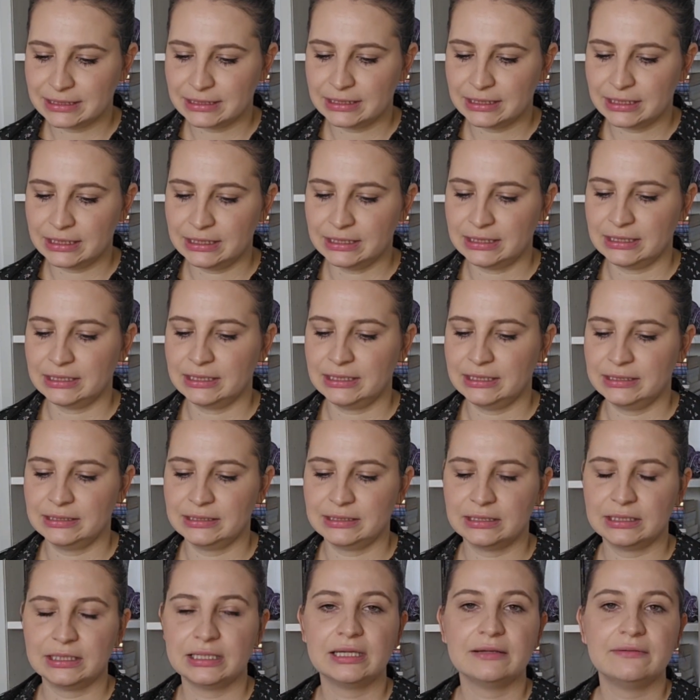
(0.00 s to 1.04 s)
I
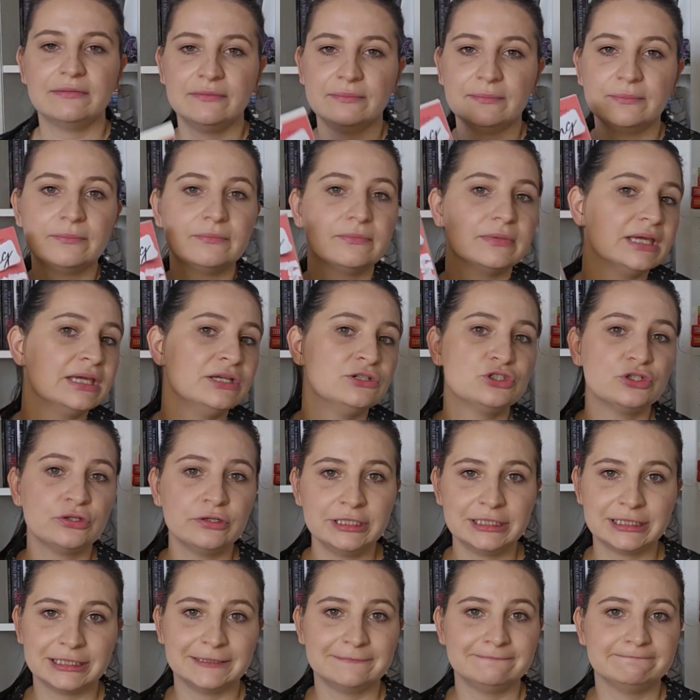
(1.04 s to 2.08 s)

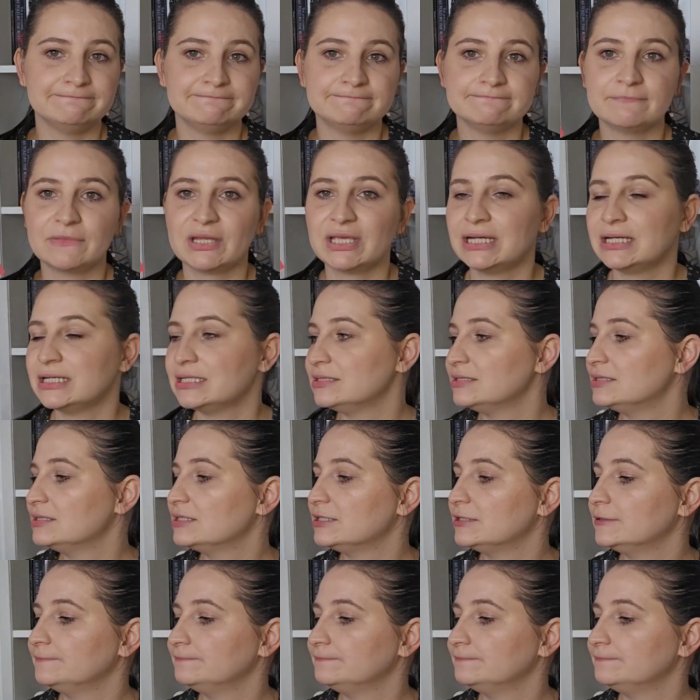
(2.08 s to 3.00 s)
enjoyed it. And